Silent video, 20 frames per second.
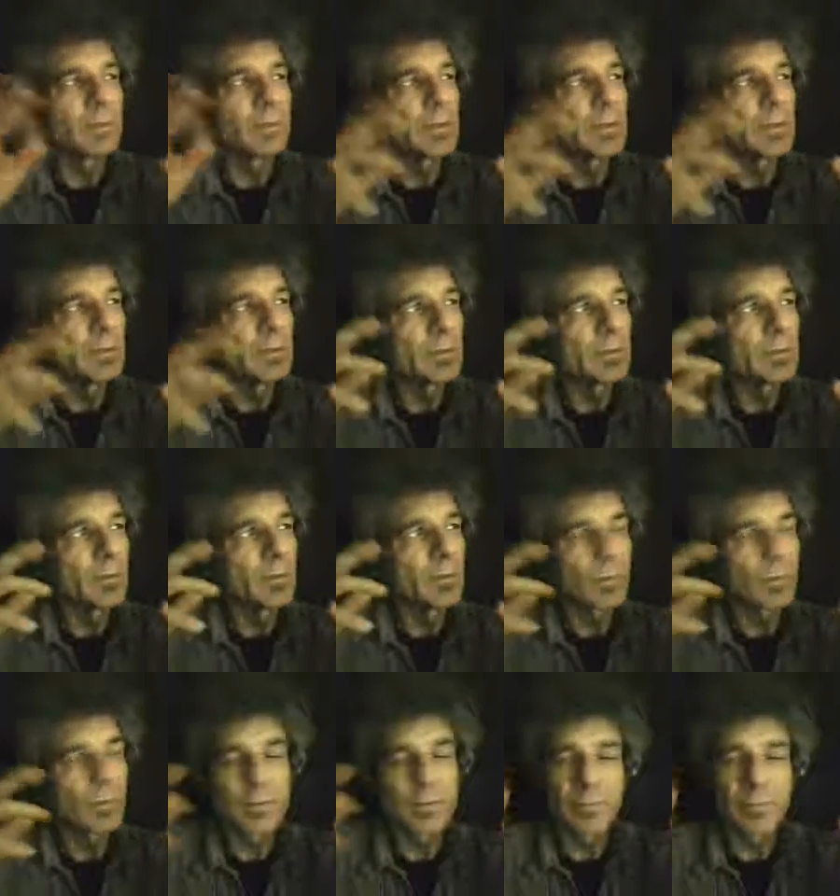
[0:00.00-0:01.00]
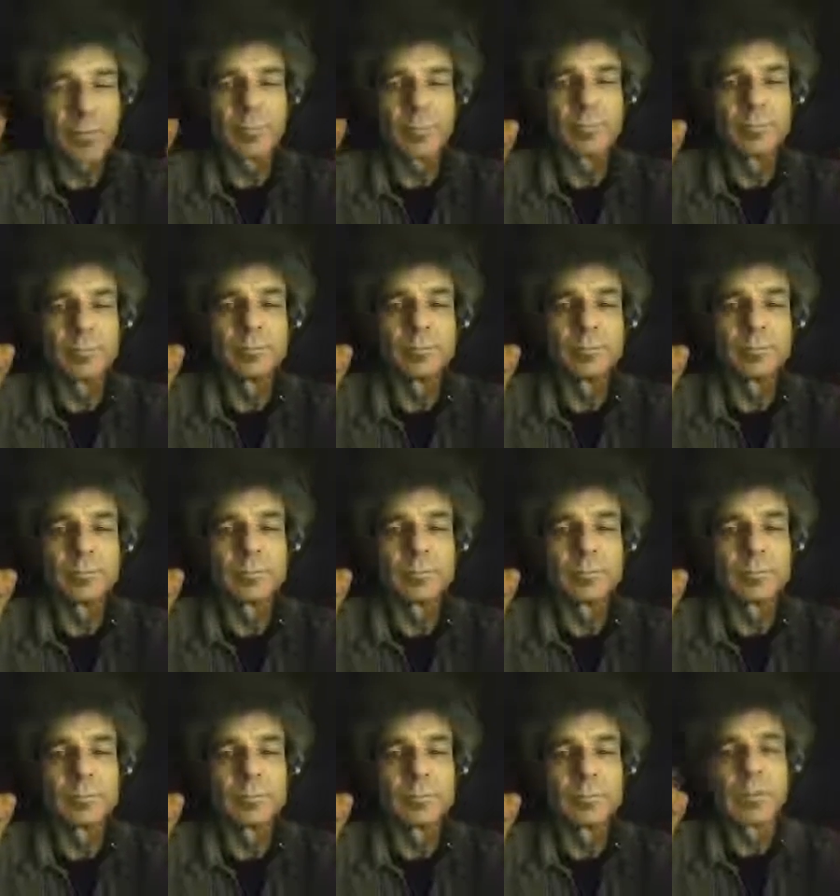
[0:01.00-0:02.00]
they said that there were some
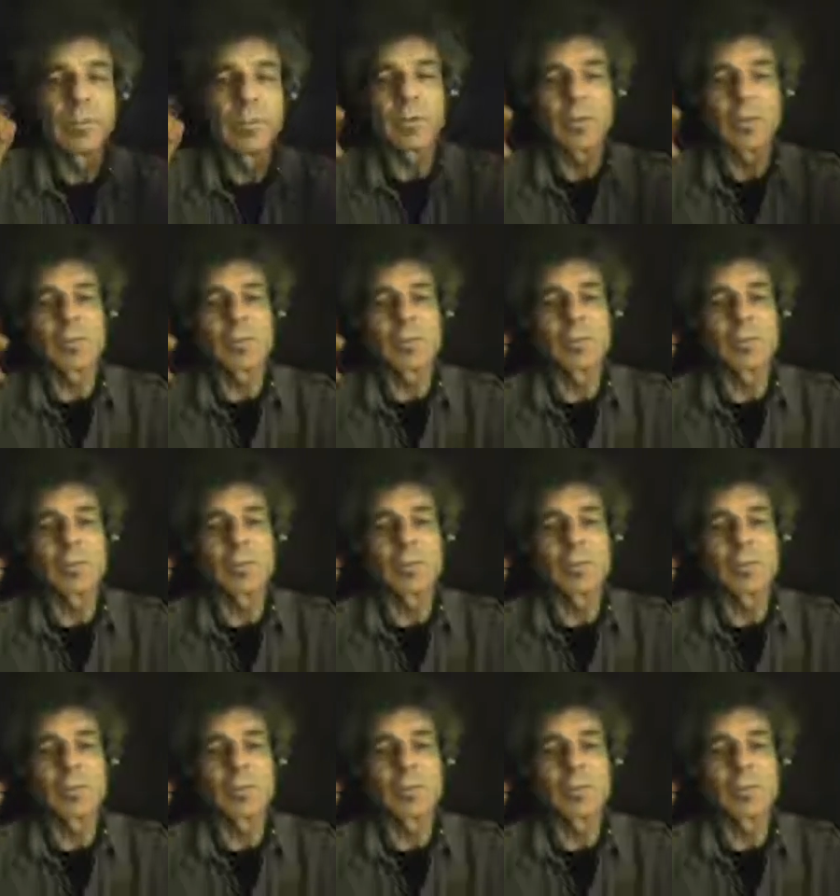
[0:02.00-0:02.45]
gardeners